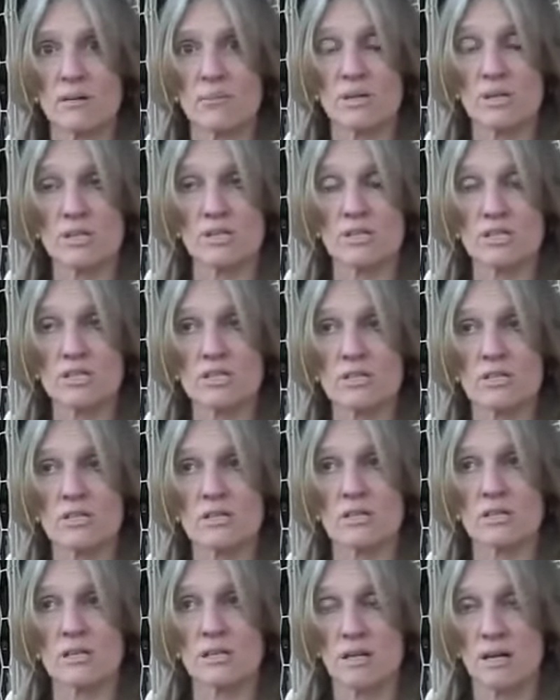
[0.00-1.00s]
But
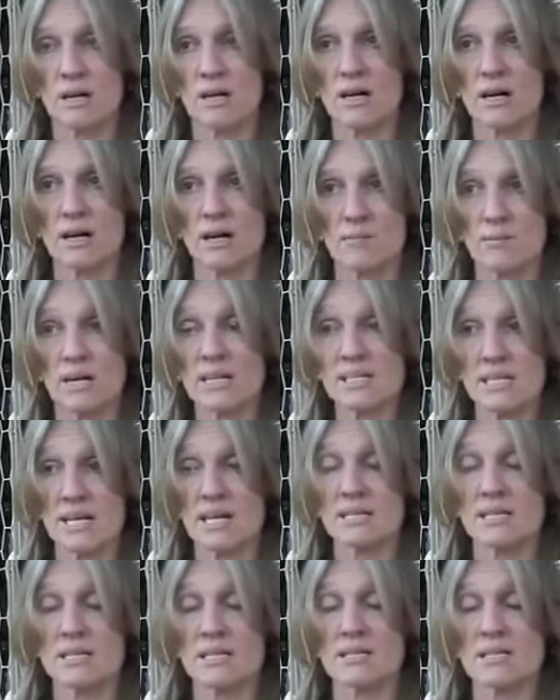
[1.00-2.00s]
yeah, my
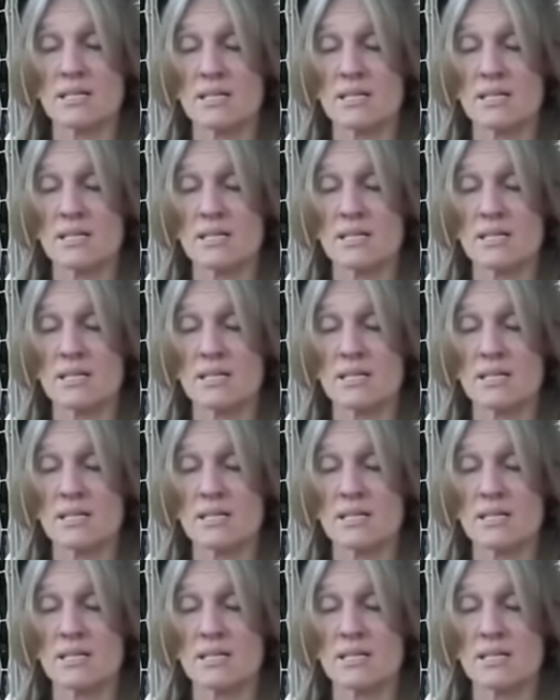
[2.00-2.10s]
dad did.